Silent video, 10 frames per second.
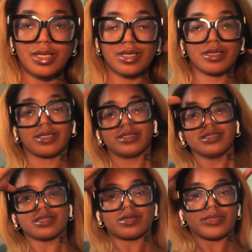Okay, this
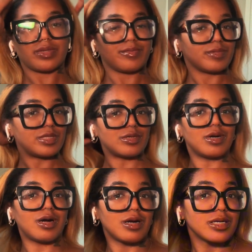is gonna be a little
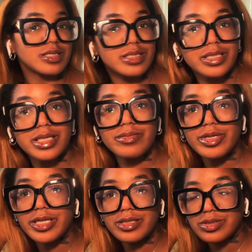hard because I keep
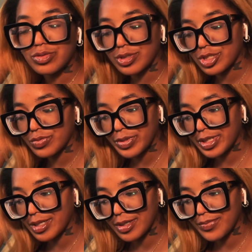running out of storage, but
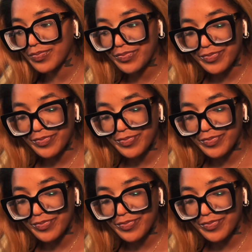um,